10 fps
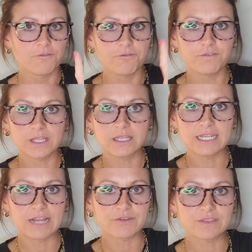fill in
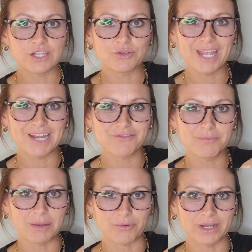everything you can from
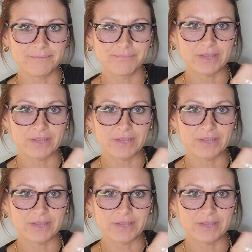memory,